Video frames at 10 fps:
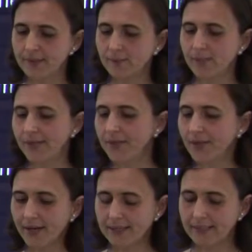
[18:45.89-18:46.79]
this prior
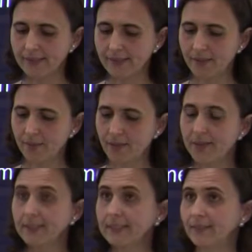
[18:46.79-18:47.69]
guided uh,
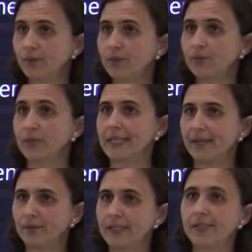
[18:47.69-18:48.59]
method is used for the
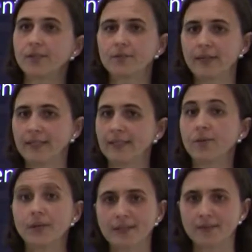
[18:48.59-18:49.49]
annotation, finding
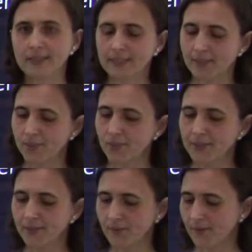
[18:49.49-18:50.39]
cortical and
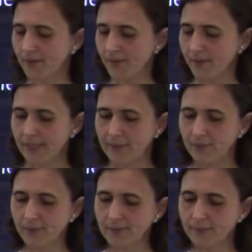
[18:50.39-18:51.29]
subcortical uh,
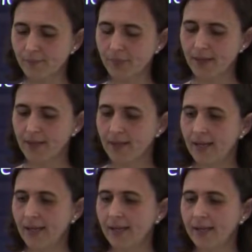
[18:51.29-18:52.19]
labels,
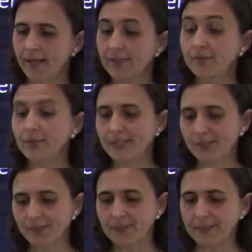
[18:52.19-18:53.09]
and for
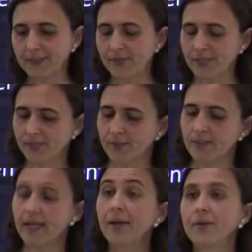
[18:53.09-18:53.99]
surface extraction.
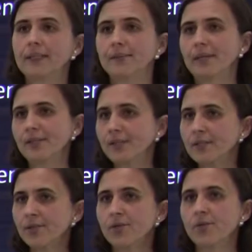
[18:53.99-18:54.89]
I already
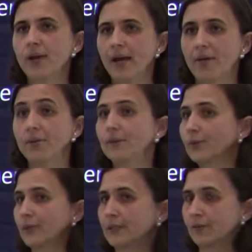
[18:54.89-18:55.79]
mentioned to you how
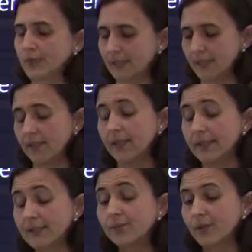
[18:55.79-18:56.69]
useful it, was, it
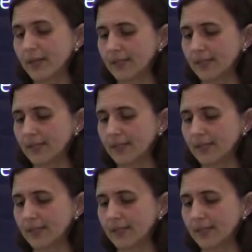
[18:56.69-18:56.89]
is for